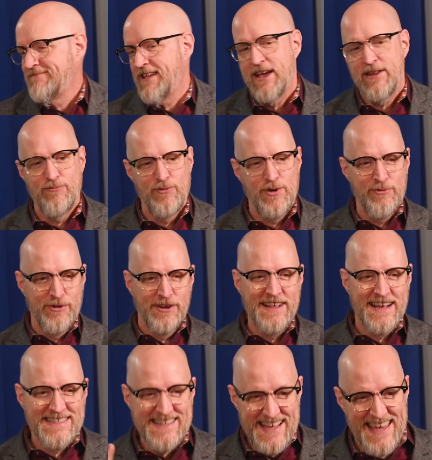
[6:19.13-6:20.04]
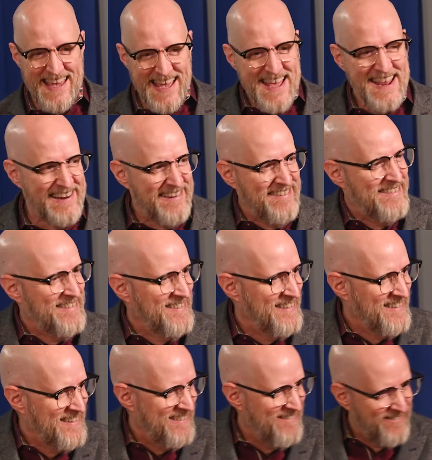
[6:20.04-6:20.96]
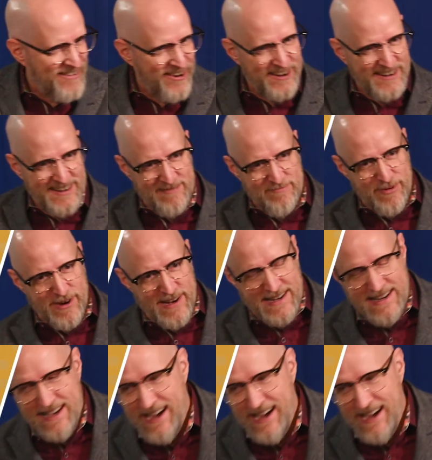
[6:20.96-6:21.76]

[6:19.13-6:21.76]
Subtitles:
and we realize again, Ron didn't bring a